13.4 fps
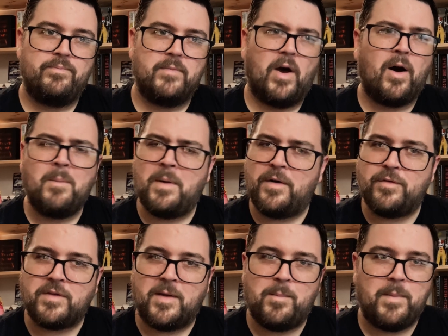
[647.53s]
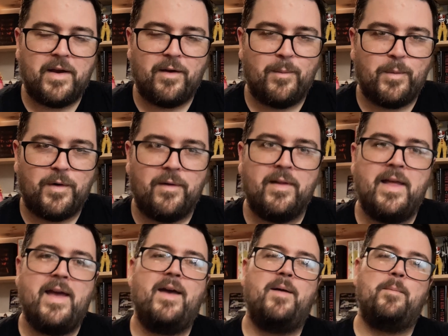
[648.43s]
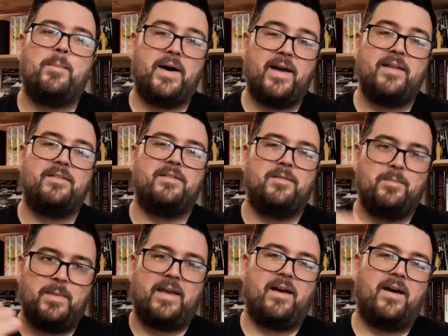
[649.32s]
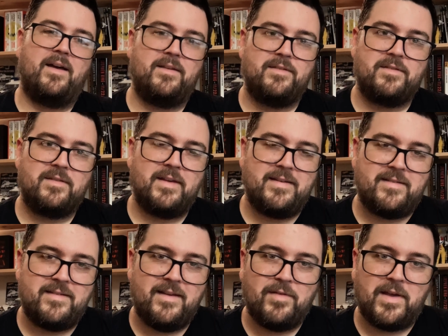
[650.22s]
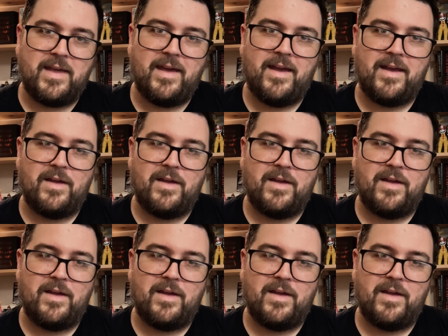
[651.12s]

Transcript: almost unbearable. But because it's Stephen King,